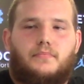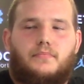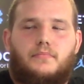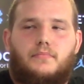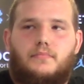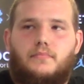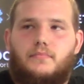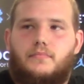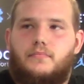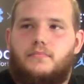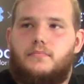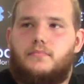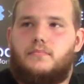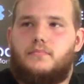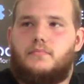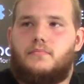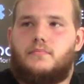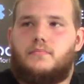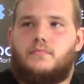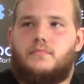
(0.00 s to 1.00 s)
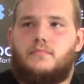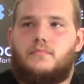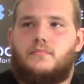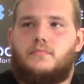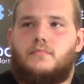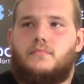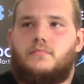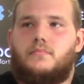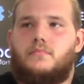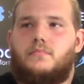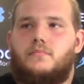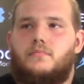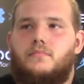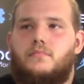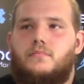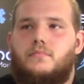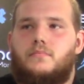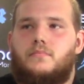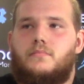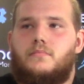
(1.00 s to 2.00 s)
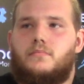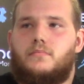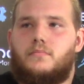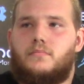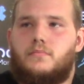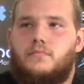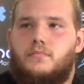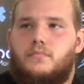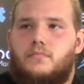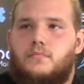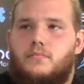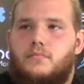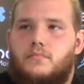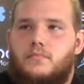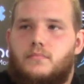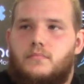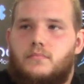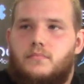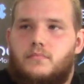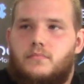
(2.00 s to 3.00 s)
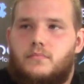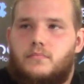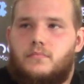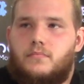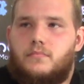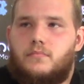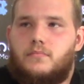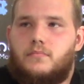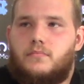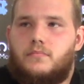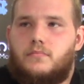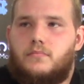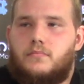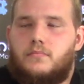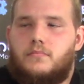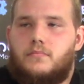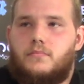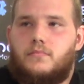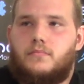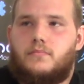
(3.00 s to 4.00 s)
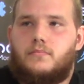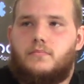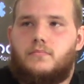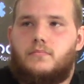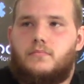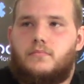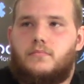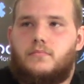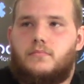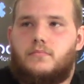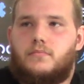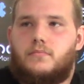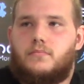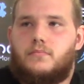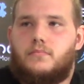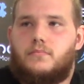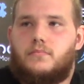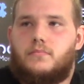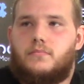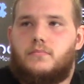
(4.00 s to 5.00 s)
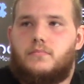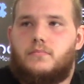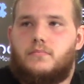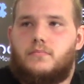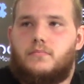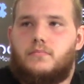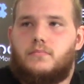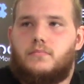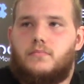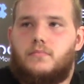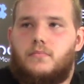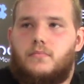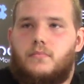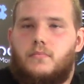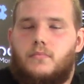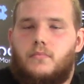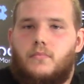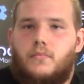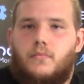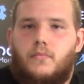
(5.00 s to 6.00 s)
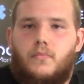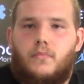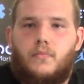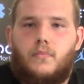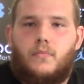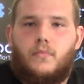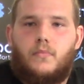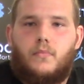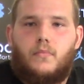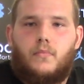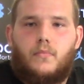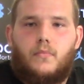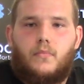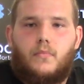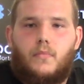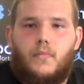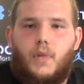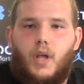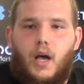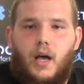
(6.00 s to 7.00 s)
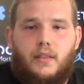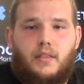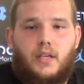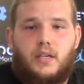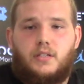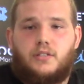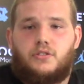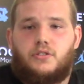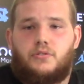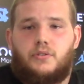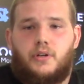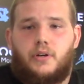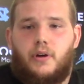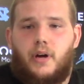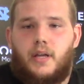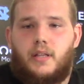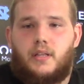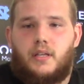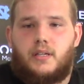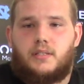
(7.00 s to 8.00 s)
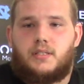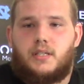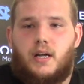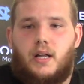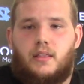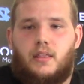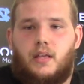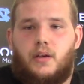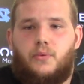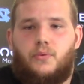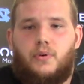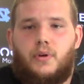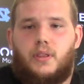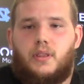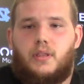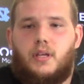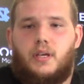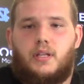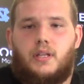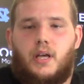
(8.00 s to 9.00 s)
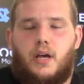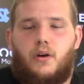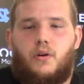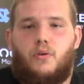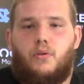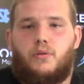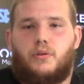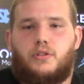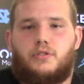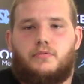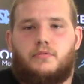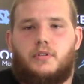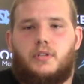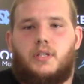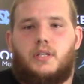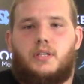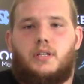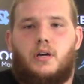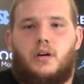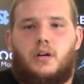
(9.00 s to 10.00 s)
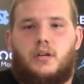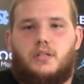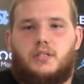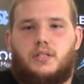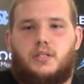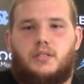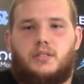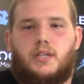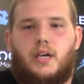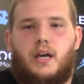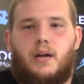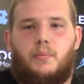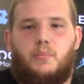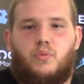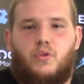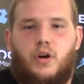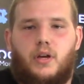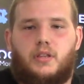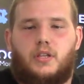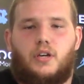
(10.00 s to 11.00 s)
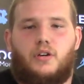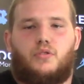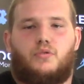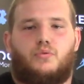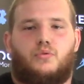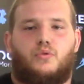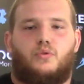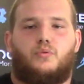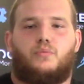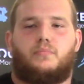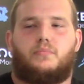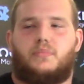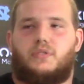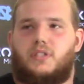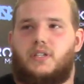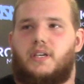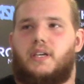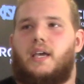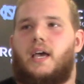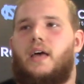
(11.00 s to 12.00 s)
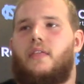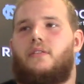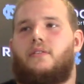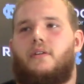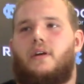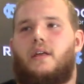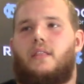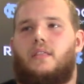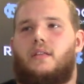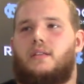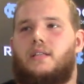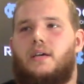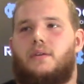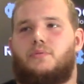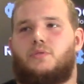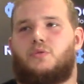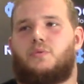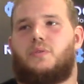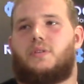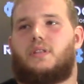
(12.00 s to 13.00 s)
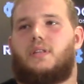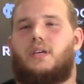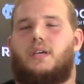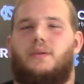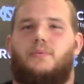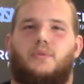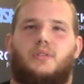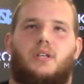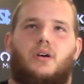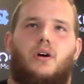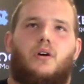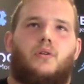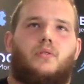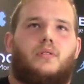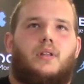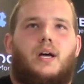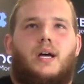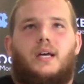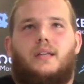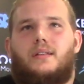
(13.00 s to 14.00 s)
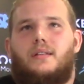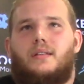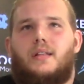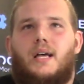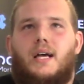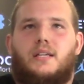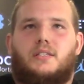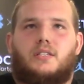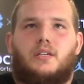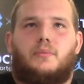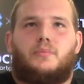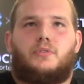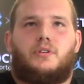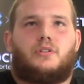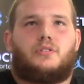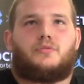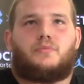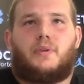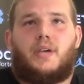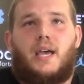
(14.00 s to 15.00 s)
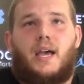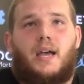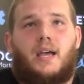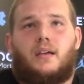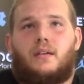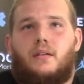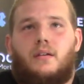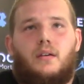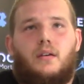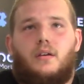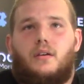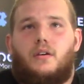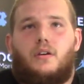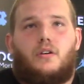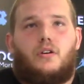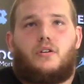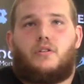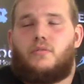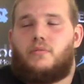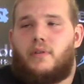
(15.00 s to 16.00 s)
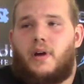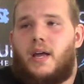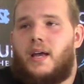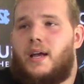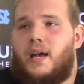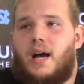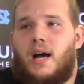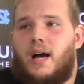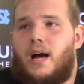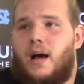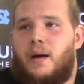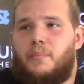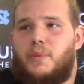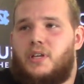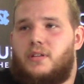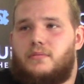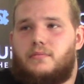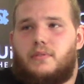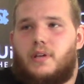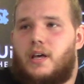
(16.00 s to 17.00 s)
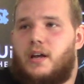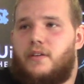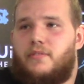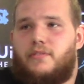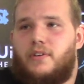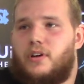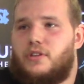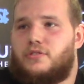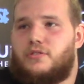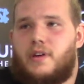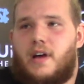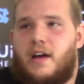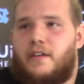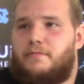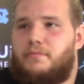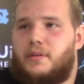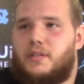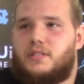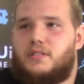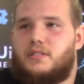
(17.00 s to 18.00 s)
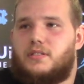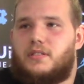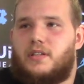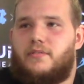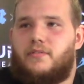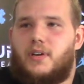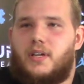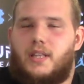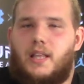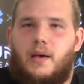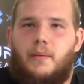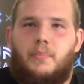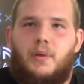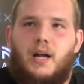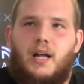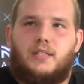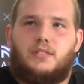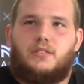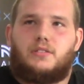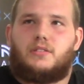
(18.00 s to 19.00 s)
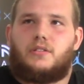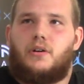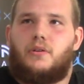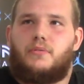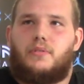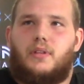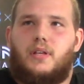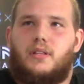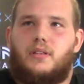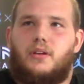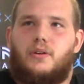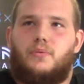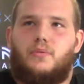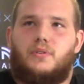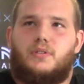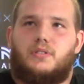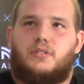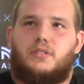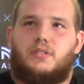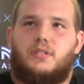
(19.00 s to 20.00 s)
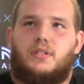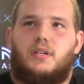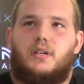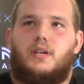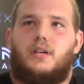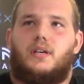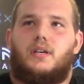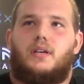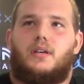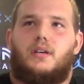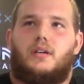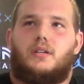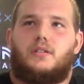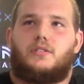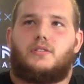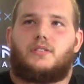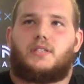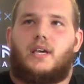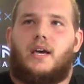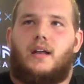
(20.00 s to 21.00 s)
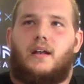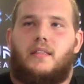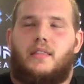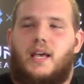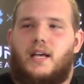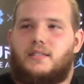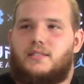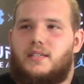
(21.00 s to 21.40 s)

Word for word: Playing against Corey Gaynor in practice, what has he shown you this this year, just in terms of what he's doing on the opposite side of the ball? I think he's doing great things, and I think one thing that Corey's really done is he's kind of brought the group together. I think that was one thing with the O line the last couple years. We had great guy. I mean, NFL draft picks and stuff like that, but I just don't think there was just kind of that